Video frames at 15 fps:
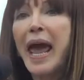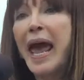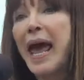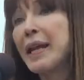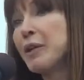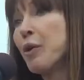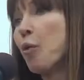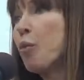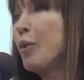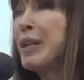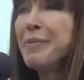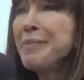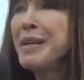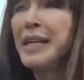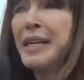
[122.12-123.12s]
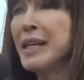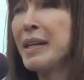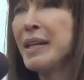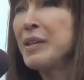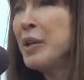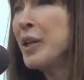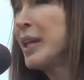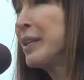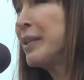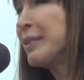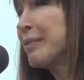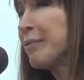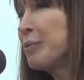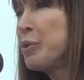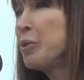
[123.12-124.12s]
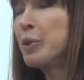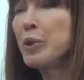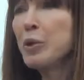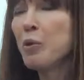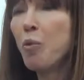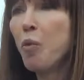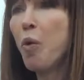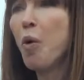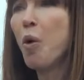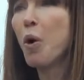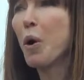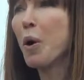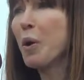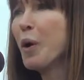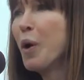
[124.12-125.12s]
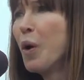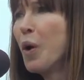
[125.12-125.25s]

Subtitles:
And what do you mean in nuclear war?